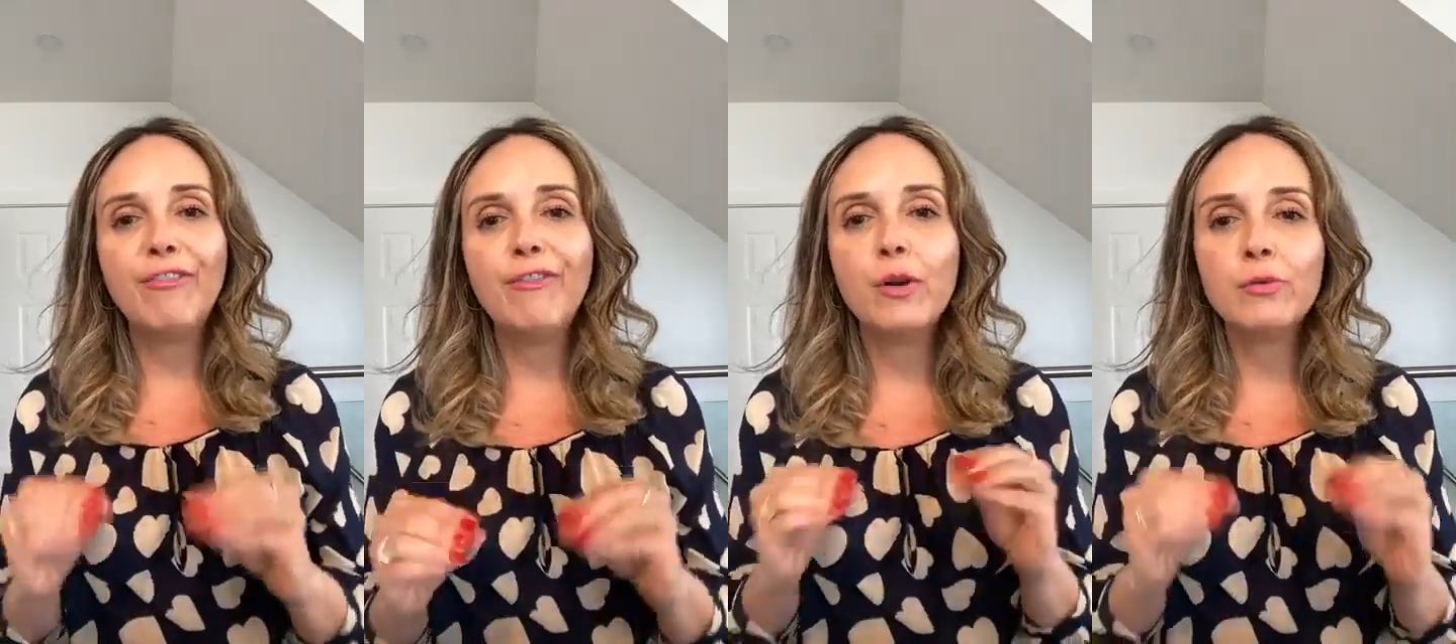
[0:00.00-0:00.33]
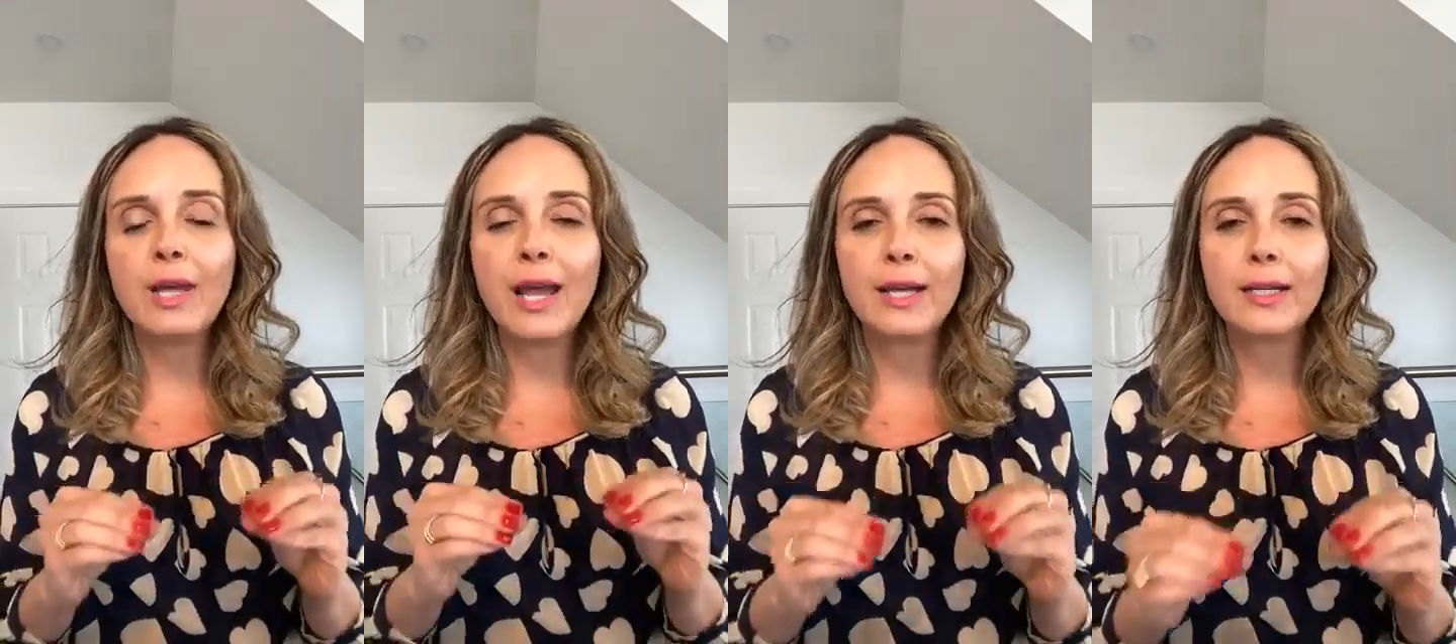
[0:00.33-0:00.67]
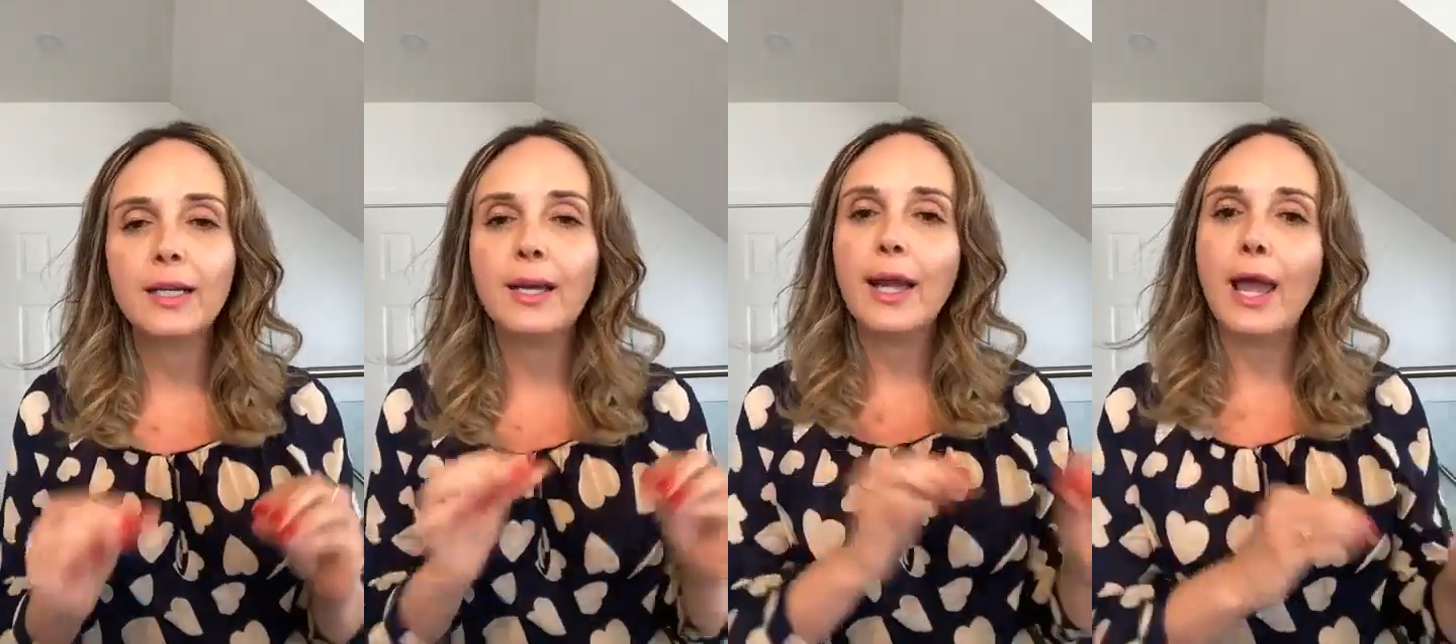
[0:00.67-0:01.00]

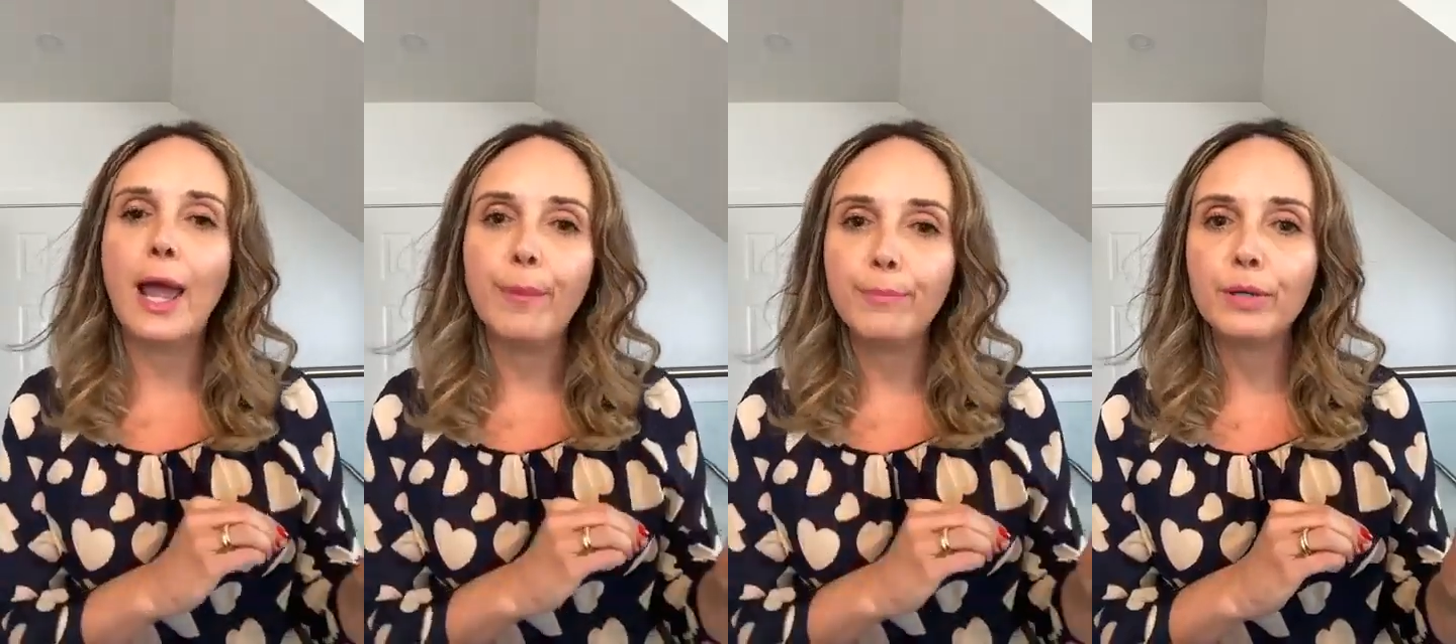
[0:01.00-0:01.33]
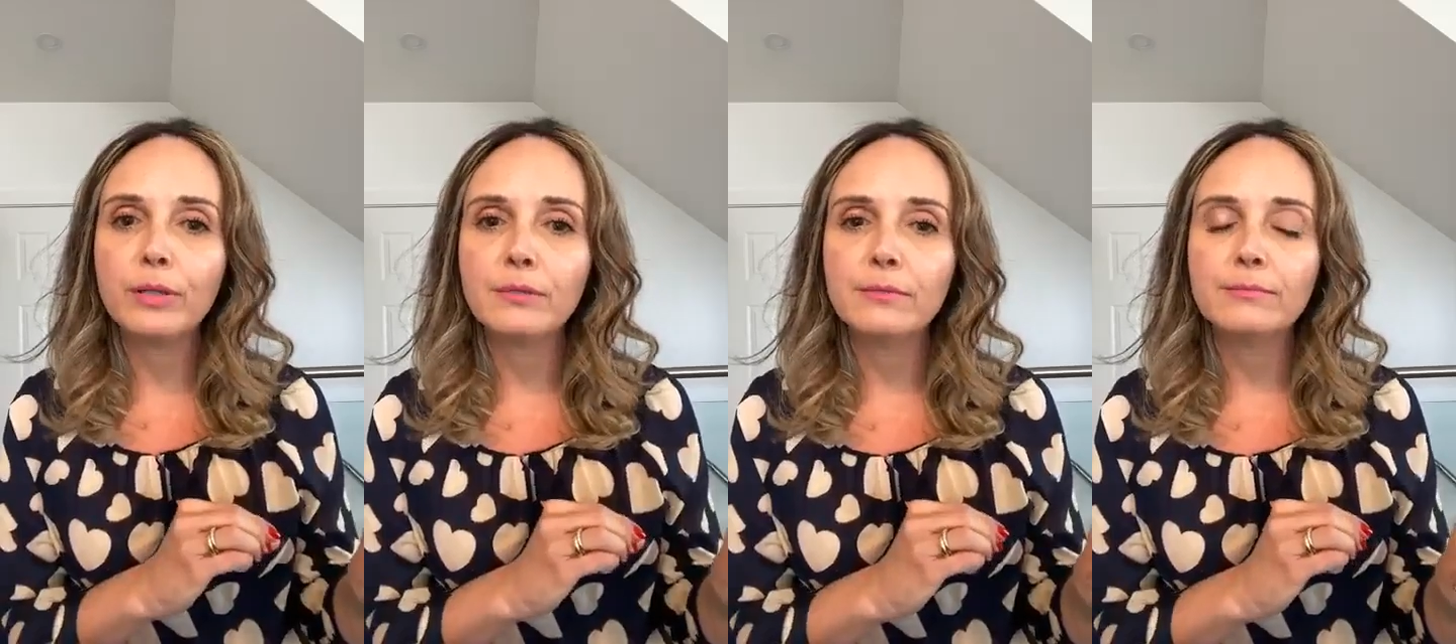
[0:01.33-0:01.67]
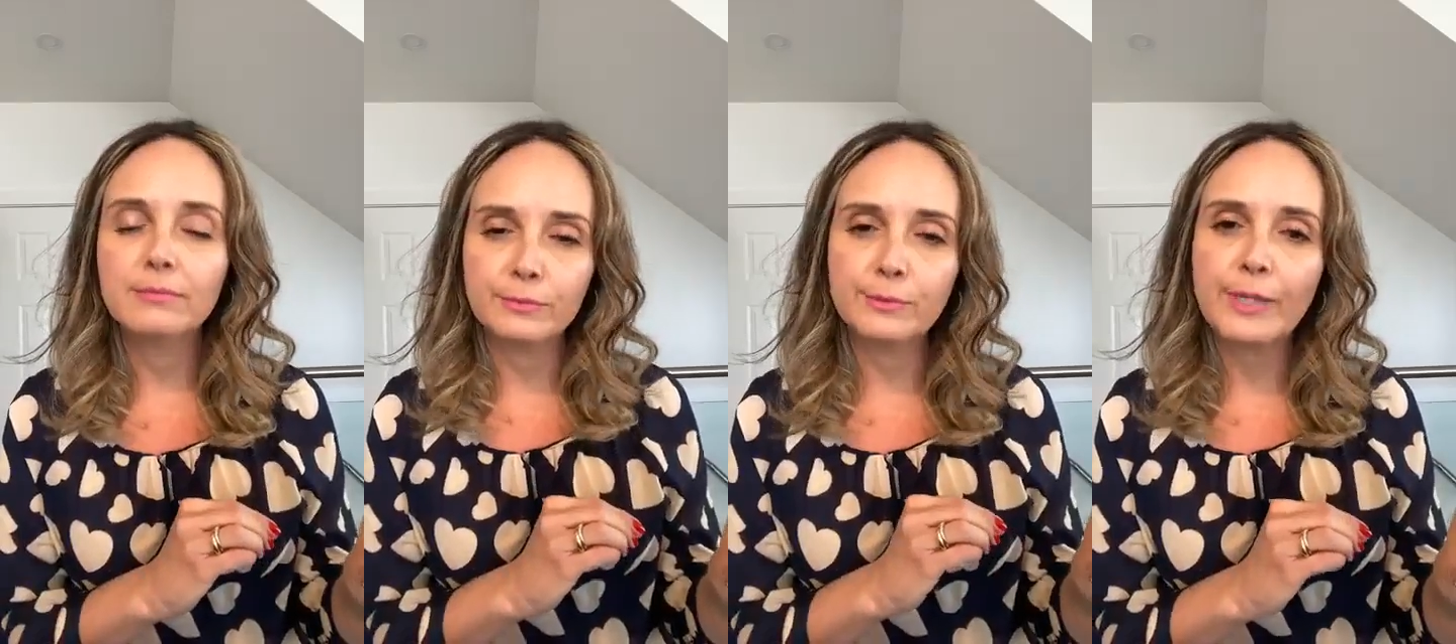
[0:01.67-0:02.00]
Phonak app,
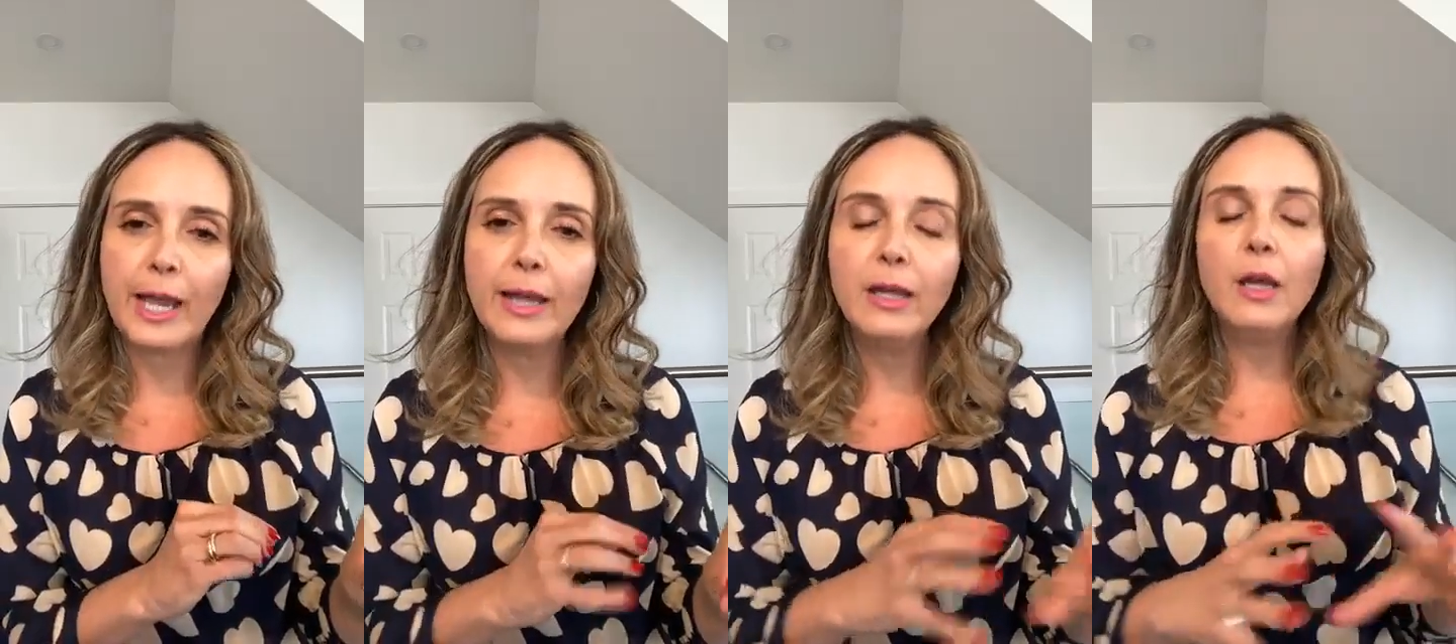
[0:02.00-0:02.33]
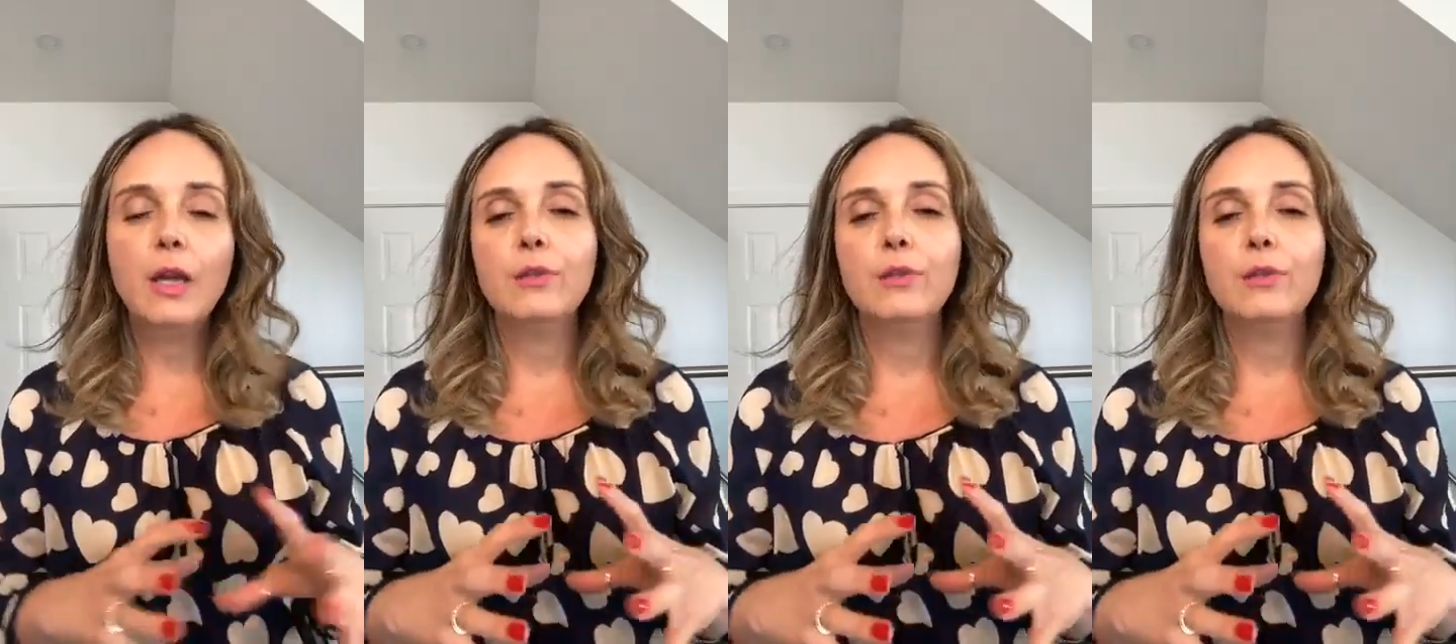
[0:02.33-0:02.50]
okay?